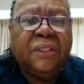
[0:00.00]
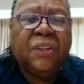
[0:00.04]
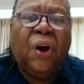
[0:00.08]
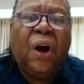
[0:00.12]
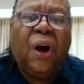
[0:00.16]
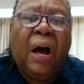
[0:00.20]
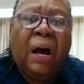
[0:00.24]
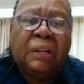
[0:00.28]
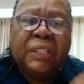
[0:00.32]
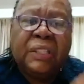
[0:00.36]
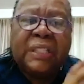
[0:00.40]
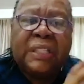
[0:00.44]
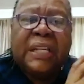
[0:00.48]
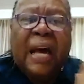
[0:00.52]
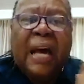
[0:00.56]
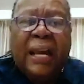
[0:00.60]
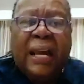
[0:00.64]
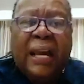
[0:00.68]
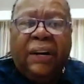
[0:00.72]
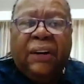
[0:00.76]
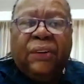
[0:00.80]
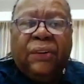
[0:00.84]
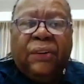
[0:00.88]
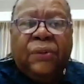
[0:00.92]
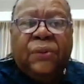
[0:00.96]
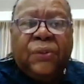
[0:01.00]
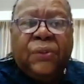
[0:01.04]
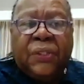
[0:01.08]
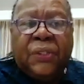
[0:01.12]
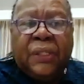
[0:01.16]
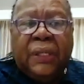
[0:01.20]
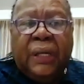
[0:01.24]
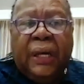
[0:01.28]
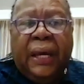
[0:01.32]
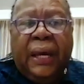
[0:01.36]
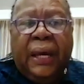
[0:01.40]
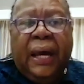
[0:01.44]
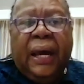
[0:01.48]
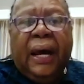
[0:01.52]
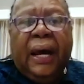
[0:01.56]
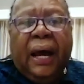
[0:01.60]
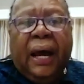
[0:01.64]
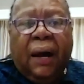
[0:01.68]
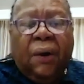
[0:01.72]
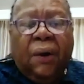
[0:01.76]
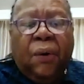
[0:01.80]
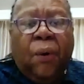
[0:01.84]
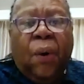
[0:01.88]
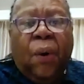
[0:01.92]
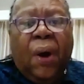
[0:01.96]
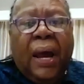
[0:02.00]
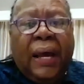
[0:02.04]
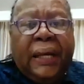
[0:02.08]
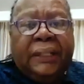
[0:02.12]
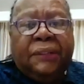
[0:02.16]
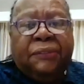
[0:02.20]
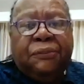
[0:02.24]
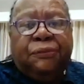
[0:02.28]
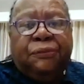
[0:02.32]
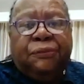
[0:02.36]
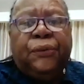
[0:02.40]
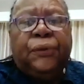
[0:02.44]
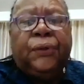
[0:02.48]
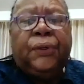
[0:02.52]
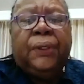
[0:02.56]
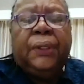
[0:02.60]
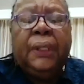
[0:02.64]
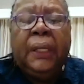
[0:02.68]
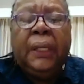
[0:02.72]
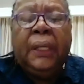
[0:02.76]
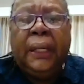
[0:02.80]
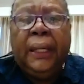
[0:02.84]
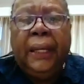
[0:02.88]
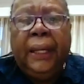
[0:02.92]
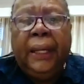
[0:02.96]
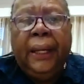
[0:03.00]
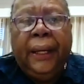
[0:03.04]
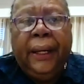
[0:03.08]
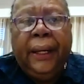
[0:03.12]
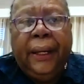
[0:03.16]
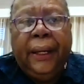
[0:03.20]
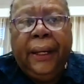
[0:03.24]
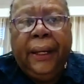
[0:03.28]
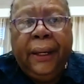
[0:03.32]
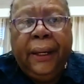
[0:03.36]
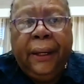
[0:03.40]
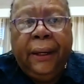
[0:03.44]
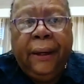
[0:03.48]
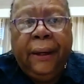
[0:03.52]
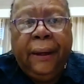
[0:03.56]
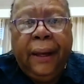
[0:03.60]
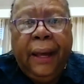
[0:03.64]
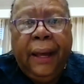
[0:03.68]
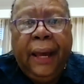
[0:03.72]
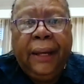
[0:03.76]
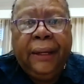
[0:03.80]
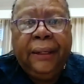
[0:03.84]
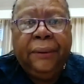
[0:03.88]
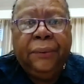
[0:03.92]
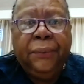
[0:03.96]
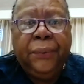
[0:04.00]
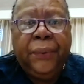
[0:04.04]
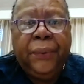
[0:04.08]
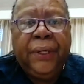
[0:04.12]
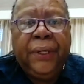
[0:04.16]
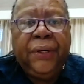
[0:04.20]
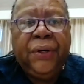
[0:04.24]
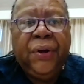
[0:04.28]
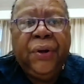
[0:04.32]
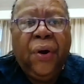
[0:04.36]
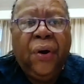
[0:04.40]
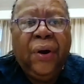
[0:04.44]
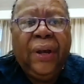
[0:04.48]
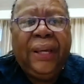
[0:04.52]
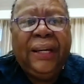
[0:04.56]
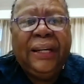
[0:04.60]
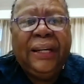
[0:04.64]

So our silos are quite full, and we're not